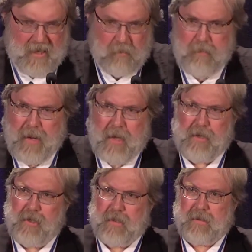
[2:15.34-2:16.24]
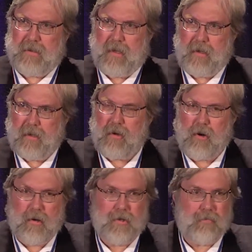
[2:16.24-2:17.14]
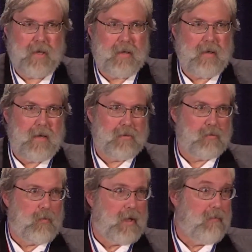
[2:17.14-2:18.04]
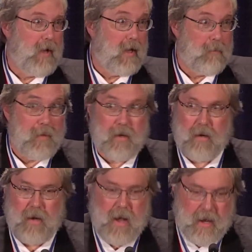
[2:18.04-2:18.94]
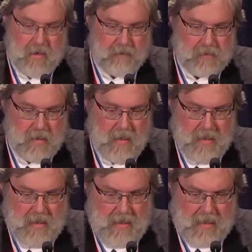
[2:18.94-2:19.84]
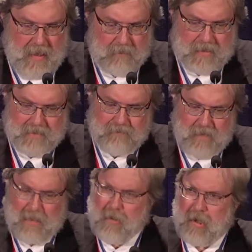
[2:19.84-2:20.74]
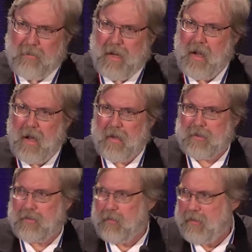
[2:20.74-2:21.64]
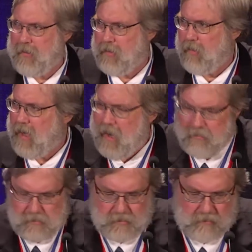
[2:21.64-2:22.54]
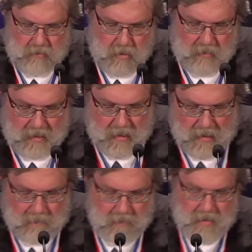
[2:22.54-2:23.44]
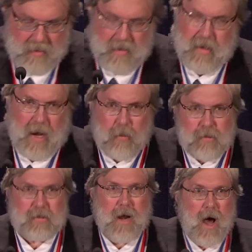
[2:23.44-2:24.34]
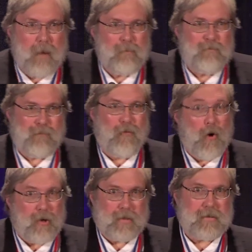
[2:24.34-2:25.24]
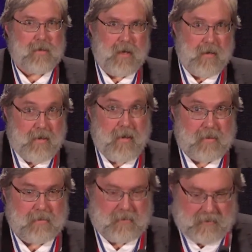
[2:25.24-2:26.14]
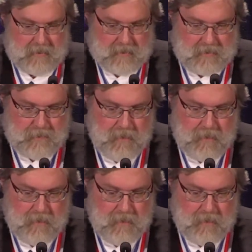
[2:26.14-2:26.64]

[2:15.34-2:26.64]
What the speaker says: patience and encouragement as we develop in our lives. Because I'm going to be honest with you, when I was growing up, I was not focused on excellence.